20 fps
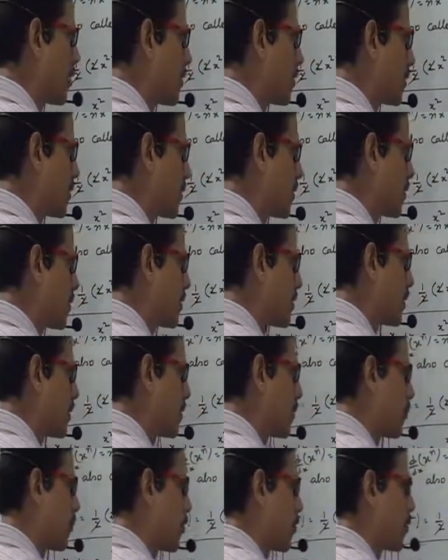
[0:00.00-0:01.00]
This is the
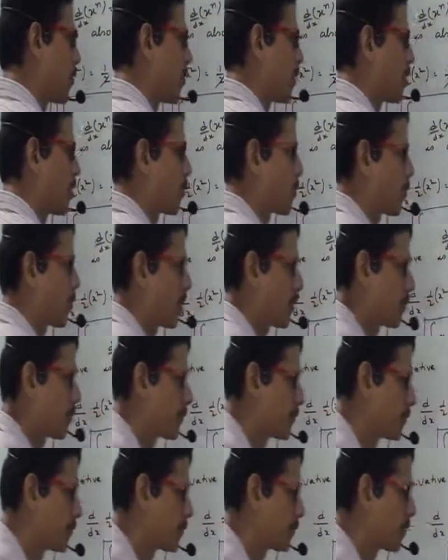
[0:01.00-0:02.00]
general formula,
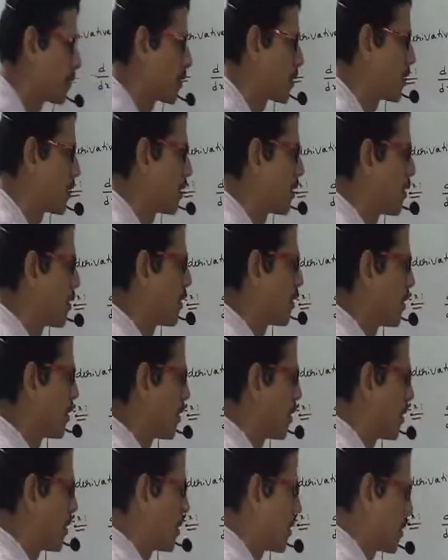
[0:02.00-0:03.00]
okay?
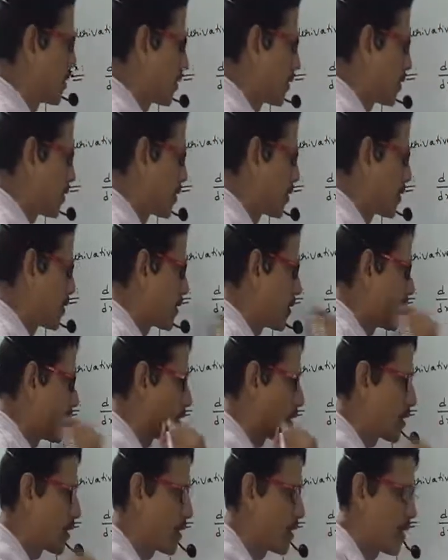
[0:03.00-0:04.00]
Here this is
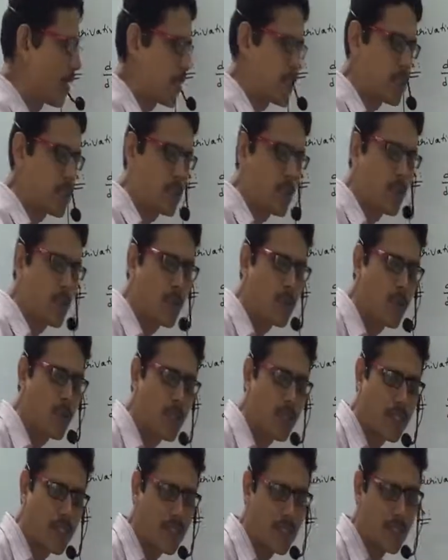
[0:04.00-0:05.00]
integral x power
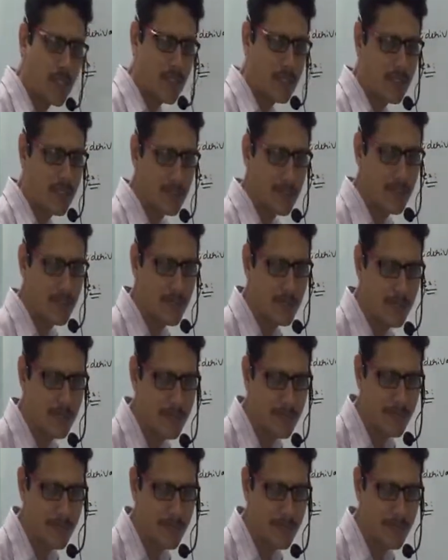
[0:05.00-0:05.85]
1 dx.